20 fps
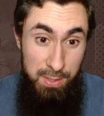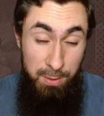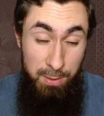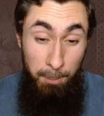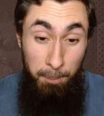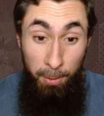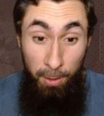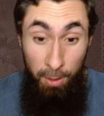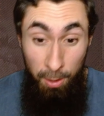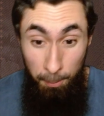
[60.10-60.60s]
the
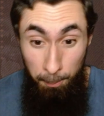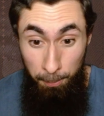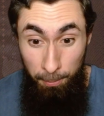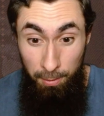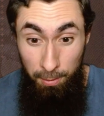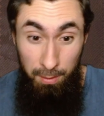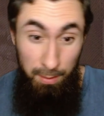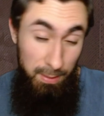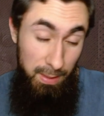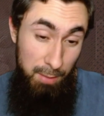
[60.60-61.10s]

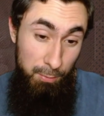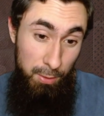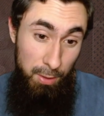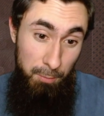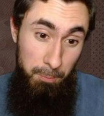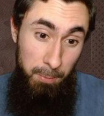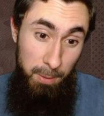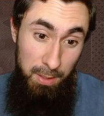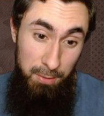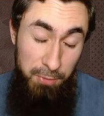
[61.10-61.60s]
purple level of
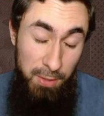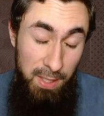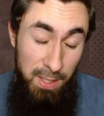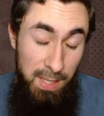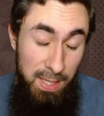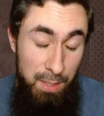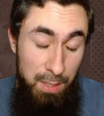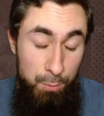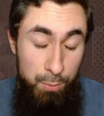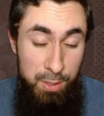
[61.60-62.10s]
buff,
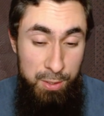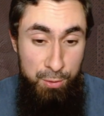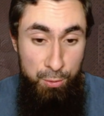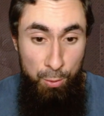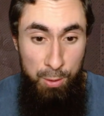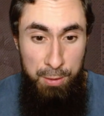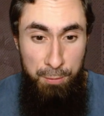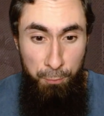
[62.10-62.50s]
it restores